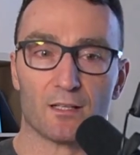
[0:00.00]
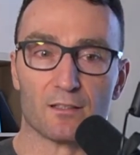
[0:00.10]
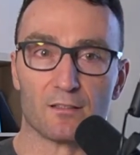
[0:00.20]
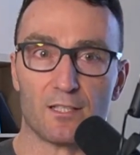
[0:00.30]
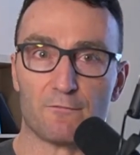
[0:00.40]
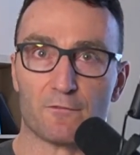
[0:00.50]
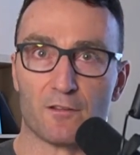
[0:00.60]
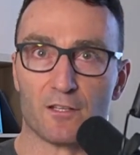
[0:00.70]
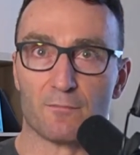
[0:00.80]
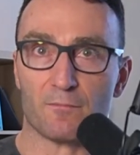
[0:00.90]
Lift
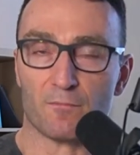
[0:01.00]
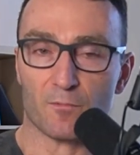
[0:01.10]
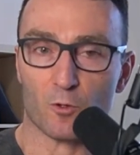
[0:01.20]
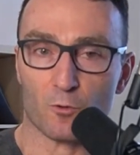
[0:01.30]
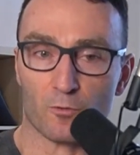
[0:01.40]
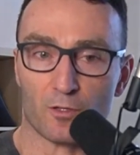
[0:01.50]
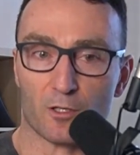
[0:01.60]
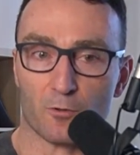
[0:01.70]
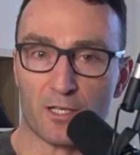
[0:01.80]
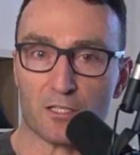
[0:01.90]
the the
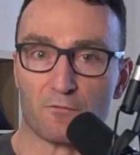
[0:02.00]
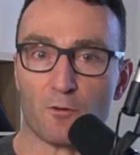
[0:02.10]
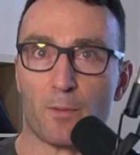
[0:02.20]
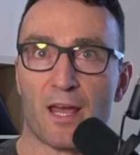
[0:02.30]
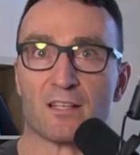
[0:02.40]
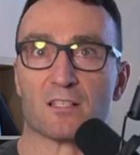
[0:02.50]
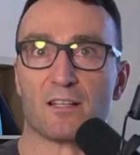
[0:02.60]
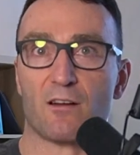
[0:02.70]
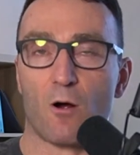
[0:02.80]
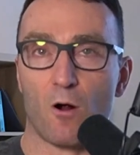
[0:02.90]
crease of your pants
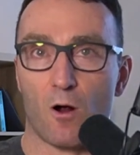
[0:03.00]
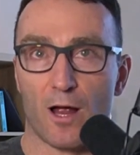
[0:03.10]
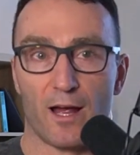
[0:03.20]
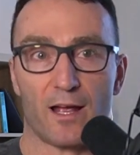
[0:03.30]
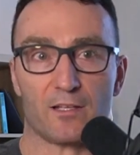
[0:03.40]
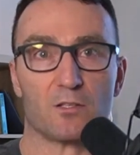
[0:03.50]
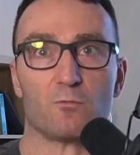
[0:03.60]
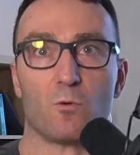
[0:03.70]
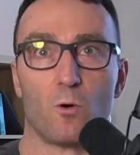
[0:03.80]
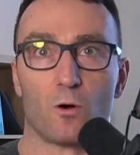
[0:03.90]
leg higher as you
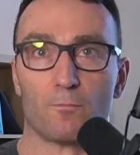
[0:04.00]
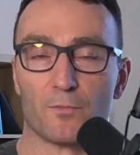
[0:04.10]
walk.